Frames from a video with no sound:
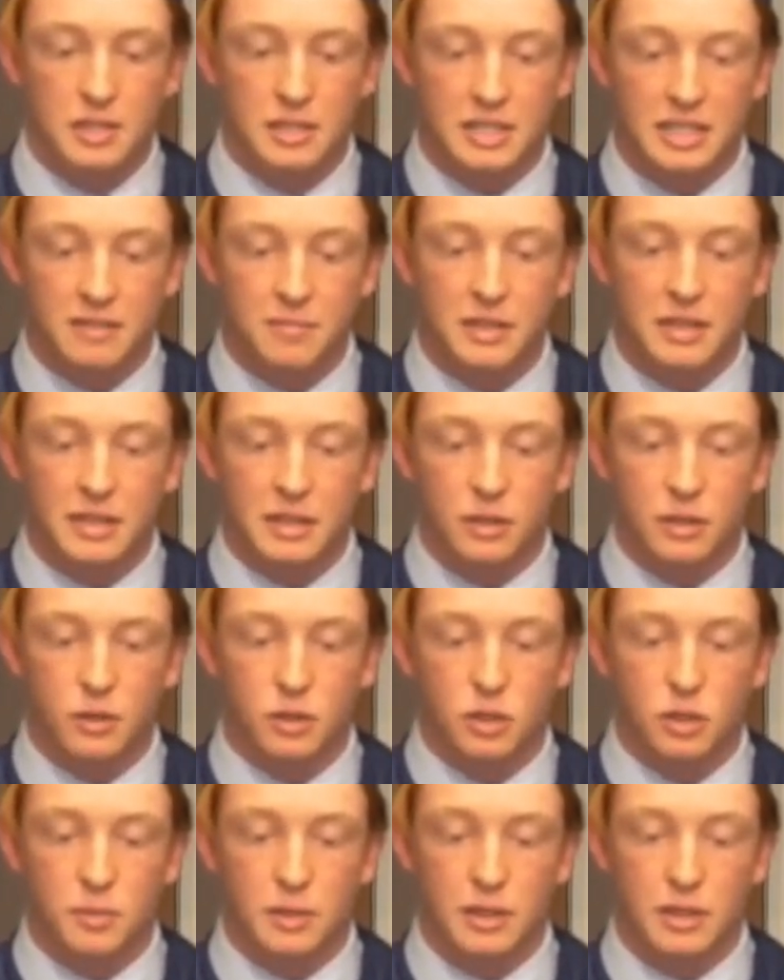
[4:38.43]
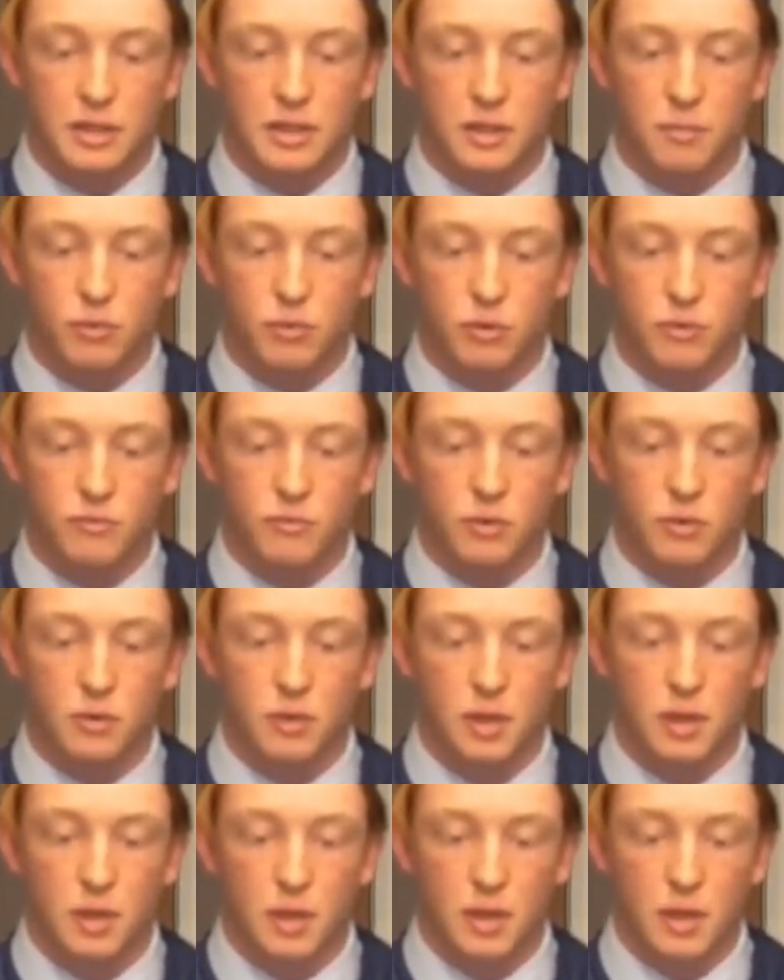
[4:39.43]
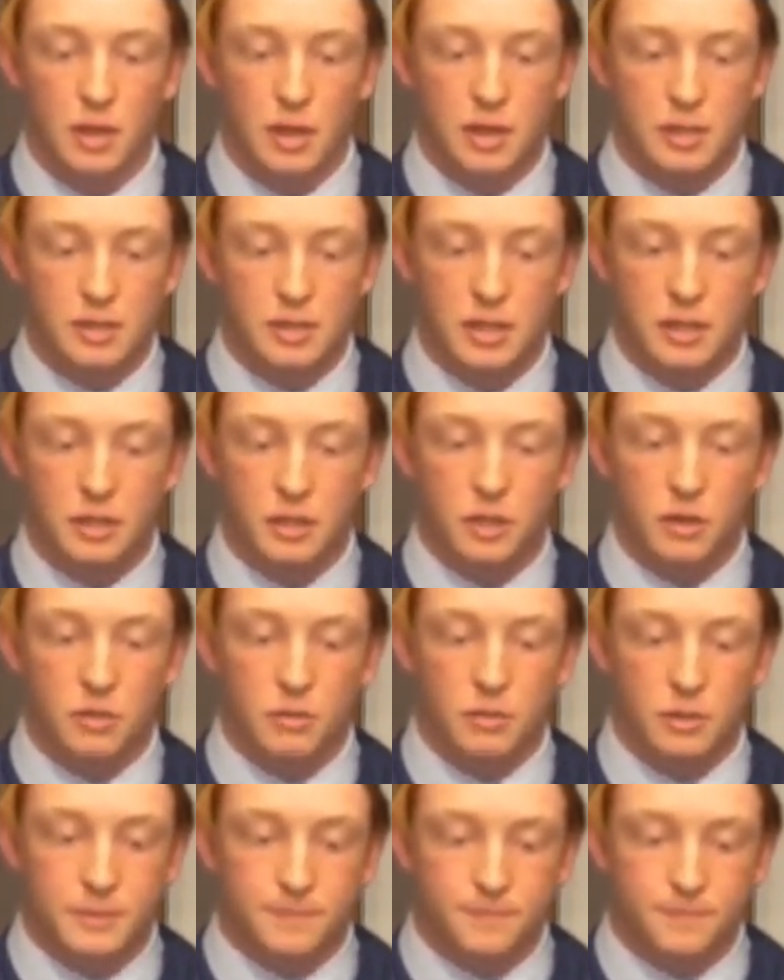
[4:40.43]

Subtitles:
give me the encouragement and approval, and say, you know,